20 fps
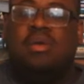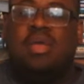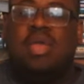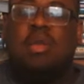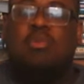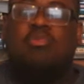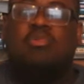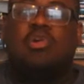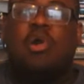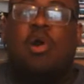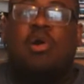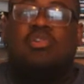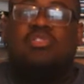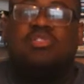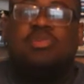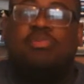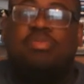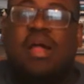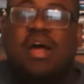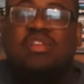In regards
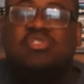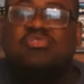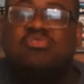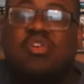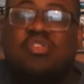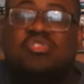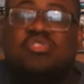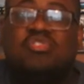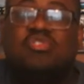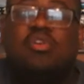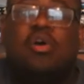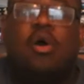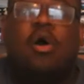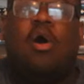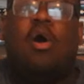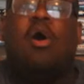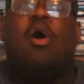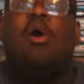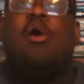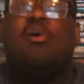to plot structure,
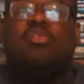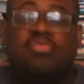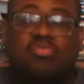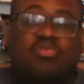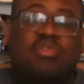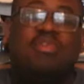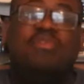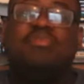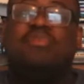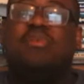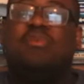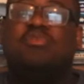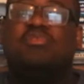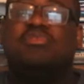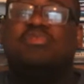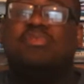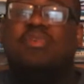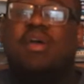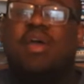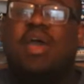all three films